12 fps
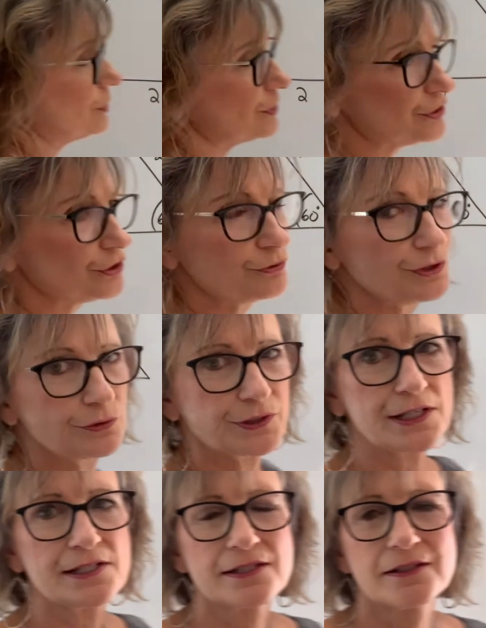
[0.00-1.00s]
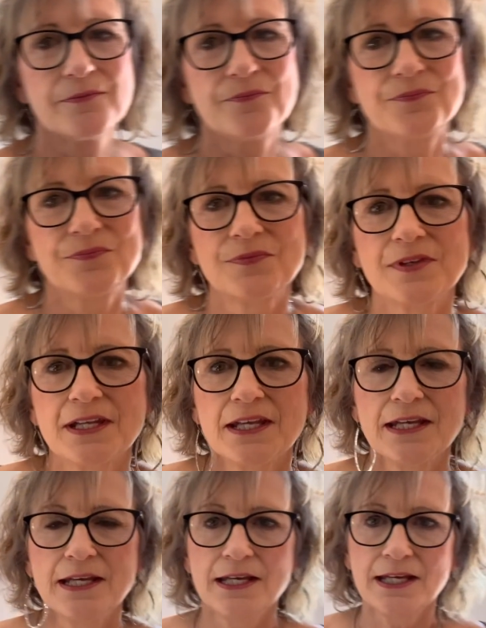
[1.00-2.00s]
to two units.
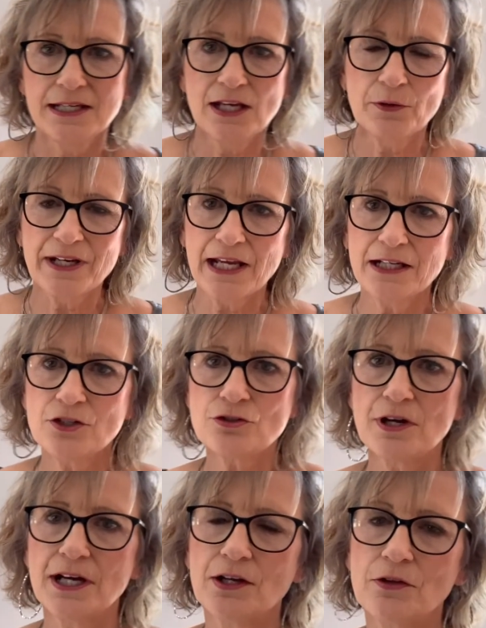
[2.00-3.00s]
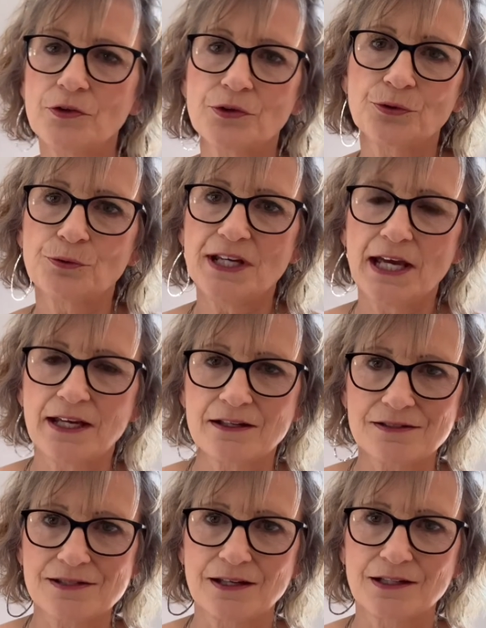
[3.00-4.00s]
Now in any triangle, the three
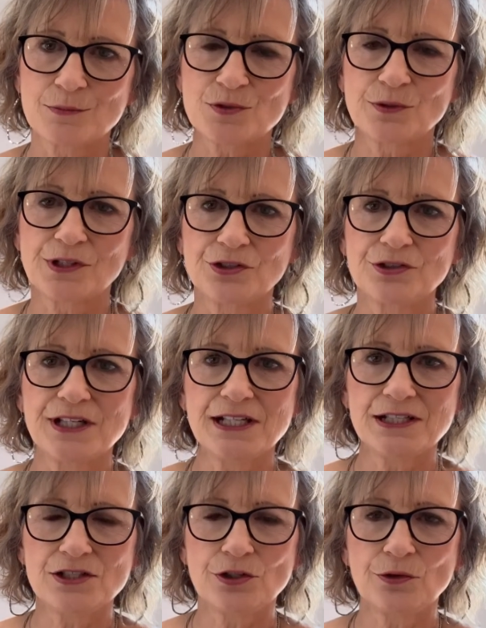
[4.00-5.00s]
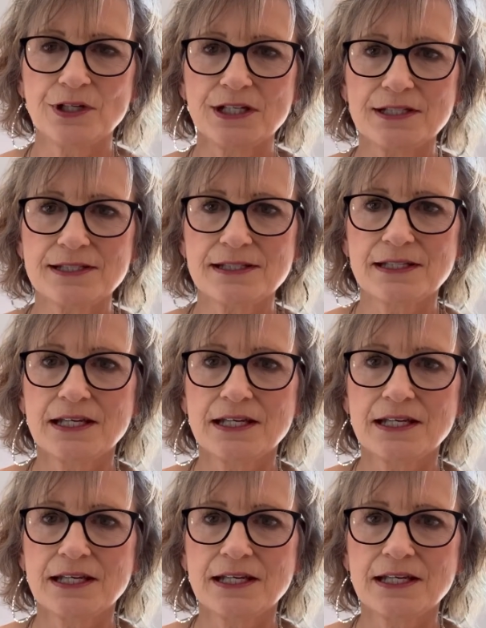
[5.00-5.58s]
angles add up to 180 degrees,